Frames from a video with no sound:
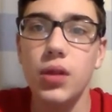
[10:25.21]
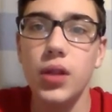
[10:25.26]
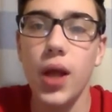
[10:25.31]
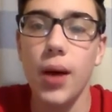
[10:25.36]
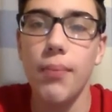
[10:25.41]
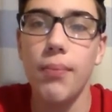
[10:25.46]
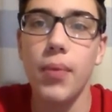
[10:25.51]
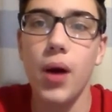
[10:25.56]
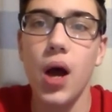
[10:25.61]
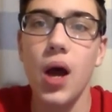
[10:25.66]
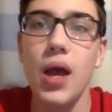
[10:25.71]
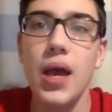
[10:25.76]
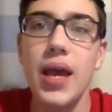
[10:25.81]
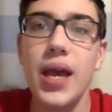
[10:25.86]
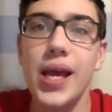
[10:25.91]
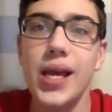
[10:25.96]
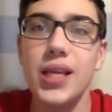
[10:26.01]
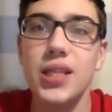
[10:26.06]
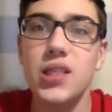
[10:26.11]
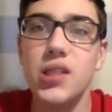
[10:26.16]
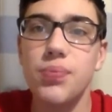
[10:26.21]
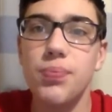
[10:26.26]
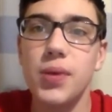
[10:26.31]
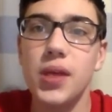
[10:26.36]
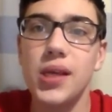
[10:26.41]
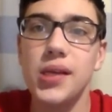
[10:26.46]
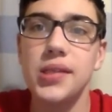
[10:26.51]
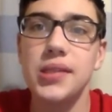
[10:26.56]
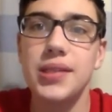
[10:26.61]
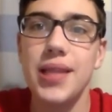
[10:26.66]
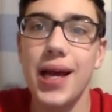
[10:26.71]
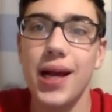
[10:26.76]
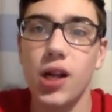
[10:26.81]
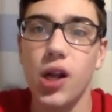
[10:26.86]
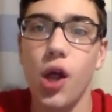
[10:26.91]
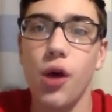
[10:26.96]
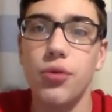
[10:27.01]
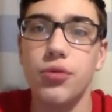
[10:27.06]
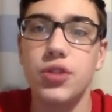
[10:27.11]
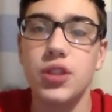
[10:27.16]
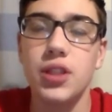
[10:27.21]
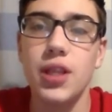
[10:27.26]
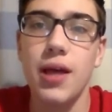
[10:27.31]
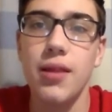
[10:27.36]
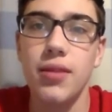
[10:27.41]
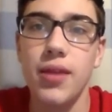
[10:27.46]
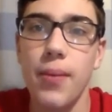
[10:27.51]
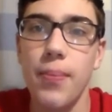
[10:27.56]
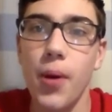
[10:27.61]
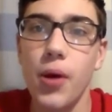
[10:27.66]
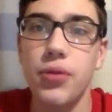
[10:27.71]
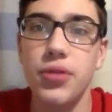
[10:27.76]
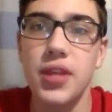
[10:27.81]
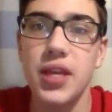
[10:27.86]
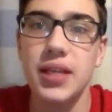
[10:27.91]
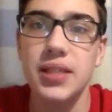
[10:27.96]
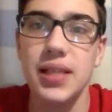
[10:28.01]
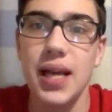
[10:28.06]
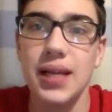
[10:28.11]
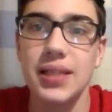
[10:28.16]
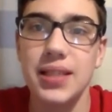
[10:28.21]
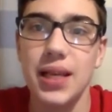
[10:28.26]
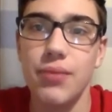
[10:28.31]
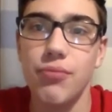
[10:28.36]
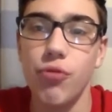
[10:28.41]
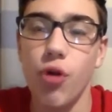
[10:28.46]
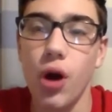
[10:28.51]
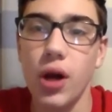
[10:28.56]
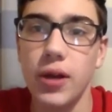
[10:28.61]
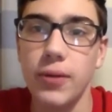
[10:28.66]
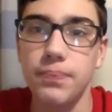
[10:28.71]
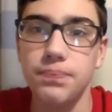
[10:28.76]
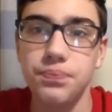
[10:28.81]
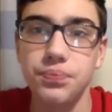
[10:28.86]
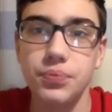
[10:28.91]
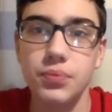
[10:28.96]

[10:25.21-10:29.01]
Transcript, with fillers: number is because they're clones. That they're both the exact same ride.